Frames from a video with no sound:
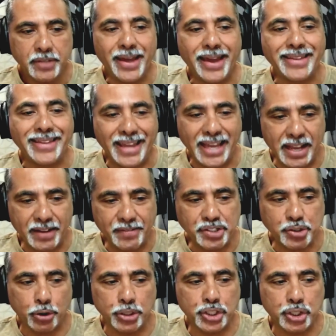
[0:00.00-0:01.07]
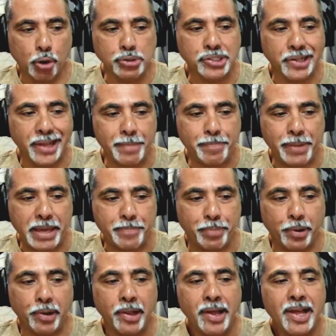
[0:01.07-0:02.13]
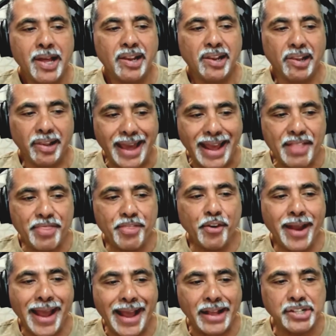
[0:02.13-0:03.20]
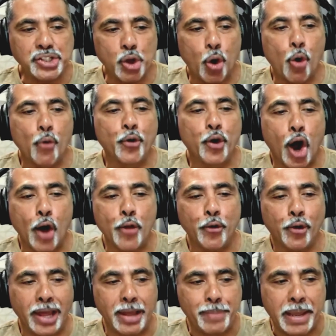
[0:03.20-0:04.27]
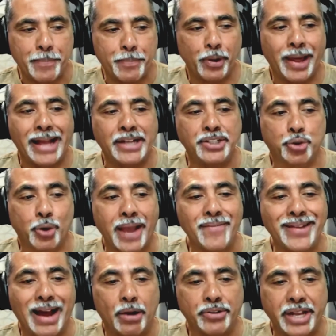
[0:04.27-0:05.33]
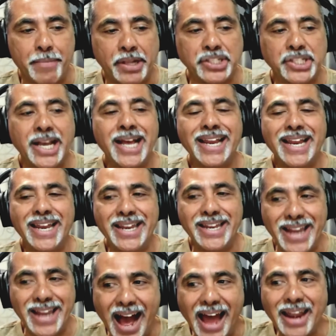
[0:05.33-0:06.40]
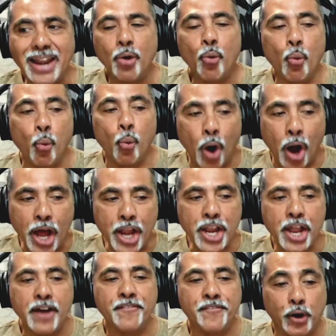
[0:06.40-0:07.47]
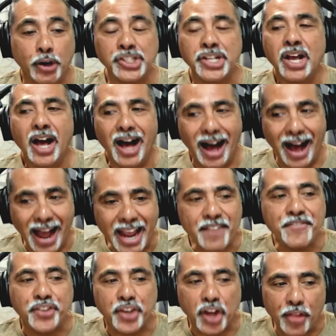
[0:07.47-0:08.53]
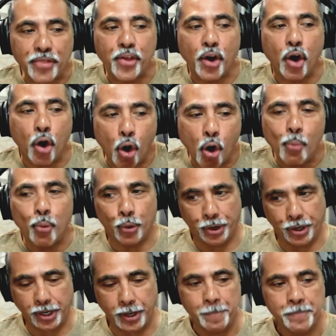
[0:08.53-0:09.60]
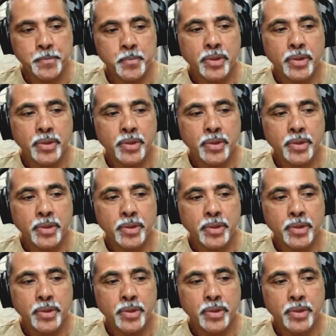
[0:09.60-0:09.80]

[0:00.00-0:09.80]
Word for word: that gives or shows lay people laying their hands over other lay people and driving out demons. Not one verse. I've done the homework.